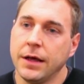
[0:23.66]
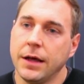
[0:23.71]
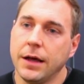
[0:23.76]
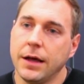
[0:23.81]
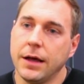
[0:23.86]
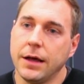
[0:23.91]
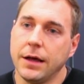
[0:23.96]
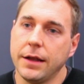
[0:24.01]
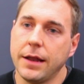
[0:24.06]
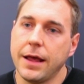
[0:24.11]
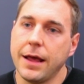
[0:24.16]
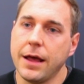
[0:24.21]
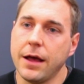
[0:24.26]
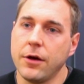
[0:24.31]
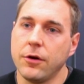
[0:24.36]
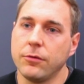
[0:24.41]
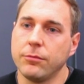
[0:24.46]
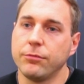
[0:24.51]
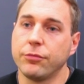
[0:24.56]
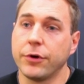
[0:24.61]
and
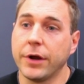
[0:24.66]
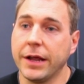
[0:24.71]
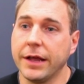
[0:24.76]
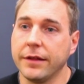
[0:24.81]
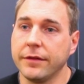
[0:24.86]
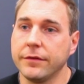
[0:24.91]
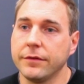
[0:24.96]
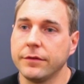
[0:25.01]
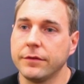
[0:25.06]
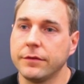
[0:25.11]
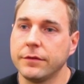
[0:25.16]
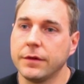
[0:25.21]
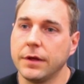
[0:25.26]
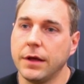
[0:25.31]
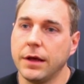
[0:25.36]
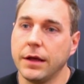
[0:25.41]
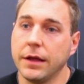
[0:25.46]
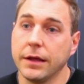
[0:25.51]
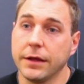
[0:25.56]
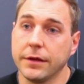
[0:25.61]
how brands
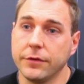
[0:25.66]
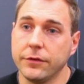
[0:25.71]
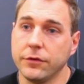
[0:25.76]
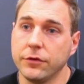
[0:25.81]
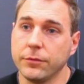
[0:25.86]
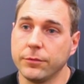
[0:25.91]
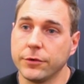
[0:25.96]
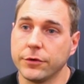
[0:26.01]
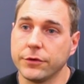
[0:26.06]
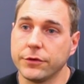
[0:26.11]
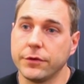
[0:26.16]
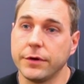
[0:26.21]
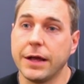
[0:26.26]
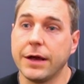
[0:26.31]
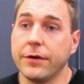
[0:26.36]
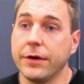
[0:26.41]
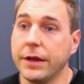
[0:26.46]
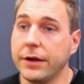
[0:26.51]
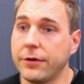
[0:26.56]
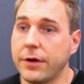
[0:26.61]
and consumers are
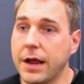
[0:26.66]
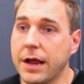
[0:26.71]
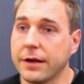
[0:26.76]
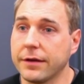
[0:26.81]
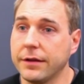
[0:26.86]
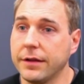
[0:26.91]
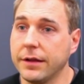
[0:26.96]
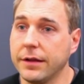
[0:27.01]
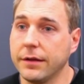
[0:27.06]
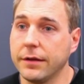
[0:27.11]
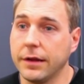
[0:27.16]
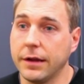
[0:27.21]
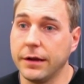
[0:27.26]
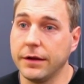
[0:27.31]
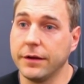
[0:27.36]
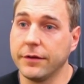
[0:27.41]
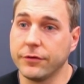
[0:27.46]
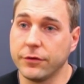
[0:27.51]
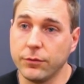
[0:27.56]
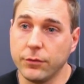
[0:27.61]
now interacting in
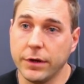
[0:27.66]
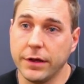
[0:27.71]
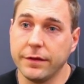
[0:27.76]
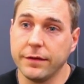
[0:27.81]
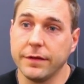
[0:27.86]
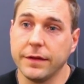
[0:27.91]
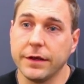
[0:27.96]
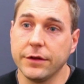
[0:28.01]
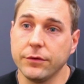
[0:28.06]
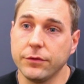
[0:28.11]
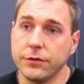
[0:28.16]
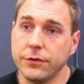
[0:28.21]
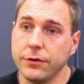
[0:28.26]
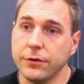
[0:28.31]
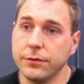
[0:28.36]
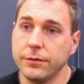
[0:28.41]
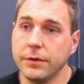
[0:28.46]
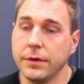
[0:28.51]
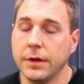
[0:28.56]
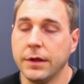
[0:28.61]
a different way than they used
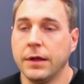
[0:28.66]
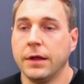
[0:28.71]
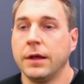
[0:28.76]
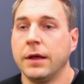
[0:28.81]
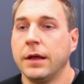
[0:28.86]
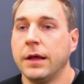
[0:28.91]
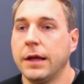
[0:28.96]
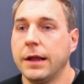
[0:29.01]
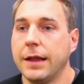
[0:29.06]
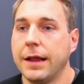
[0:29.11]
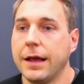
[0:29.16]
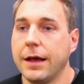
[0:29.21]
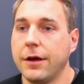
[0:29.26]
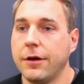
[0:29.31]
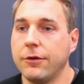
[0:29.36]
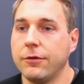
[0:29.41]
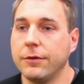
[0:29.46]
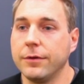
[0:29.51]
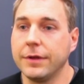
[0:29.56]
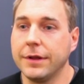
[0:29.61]
to, and
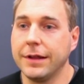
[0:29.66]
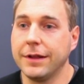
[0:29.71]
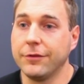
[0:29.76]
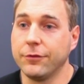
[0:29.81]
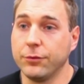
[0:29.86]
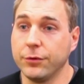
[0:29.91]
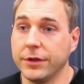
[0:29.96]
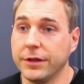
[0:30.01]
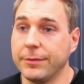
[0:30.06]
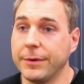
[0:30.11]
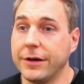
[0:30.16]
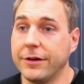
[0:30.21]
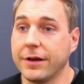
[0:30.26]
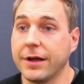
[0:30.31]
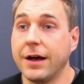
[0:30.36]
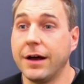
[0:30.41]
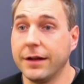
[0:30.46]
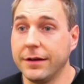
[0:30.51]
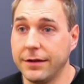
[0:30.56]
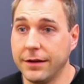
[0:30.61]
how it's really
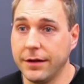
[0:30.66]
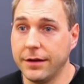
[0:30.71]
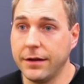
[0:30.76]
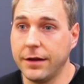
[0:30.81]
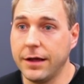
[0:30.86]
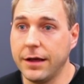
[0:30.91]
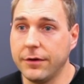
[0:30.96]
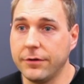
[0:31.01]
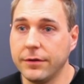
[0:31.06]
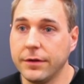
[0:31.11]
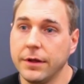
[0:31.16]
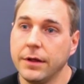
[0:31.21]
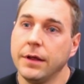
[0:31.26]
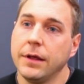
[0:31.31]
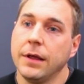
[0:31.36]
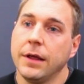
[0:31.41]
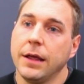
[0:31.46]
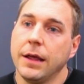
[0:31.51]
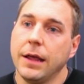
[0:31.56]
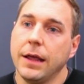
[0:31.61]
about content now.
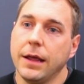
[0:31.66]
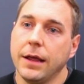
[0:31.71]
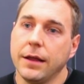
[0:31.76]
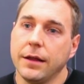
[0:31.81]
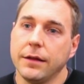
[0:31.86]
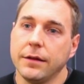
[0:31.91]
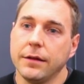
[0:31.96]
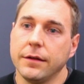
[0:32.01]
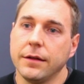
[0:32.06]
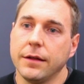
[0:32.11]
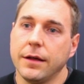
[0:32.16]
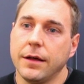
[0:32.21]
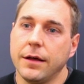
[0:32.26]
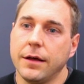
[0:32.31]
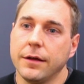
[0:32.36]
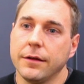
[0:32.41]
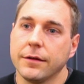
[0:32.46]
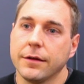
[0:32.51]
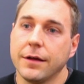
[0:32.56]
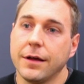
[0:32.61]
And
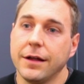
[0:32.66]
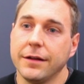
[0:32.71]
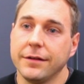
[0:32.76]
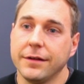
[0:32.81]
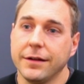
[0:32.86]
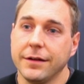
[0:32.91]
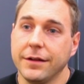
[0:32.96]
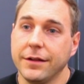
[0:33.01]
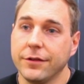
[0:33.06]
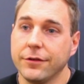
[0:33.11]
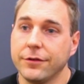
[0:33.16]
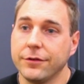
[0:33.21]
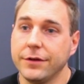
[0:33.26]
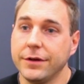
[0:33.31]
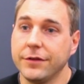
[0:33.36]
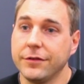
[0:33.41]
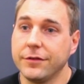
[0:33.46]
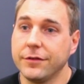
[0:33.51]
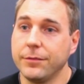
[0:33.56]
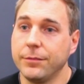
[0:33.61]
content either
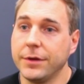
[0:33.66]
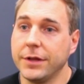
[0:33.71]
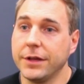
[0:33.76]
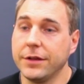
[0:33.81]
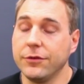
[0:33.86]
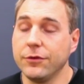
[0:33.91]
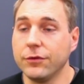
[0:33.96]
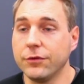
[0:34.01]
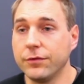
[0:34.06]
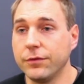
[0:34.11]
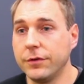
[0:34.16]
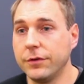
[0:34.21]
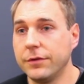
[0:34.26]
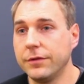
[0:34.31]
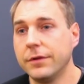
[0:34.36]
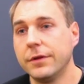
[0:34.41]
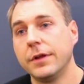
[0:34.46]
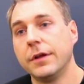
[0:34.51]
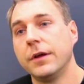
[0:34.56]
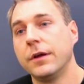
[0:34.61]
needs to be
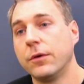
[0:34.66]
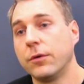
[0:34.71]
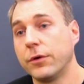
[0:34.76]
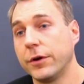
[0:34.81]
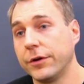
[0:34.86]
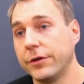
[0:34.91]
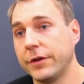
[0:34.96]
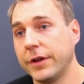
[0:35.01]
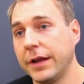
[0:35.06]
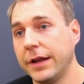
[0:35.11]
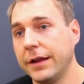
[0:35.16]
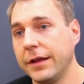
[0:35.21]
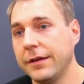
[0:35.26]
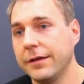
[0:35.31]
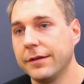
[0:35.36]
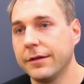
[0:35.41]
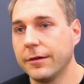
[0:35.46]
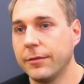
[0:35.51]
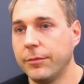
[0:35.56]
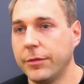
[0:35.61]
useful or
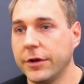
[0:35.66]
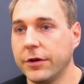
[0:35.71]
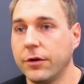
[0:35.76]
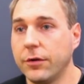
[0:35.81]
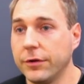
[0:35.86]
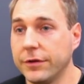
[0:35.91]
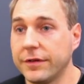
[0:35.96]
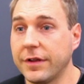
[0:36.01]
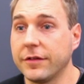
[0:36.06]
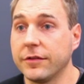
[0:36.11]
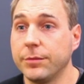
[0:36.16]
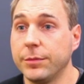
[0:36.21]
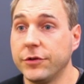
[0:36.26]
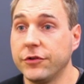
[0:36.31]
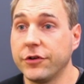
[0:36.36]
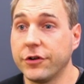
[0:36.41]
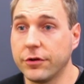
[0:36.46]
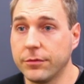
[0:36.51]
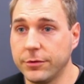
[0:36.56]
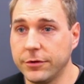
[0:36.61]
entertaining, but it always has to be
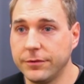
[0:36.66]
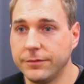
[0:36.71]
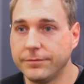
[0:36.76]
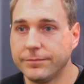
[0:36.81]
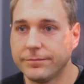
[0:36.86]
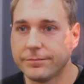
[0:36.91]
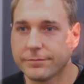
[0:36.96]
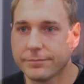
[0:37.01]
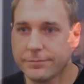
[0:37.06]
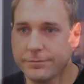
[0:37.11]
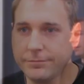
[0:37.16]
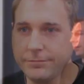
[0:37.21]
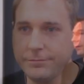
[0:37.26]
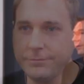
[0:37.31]
shareable. The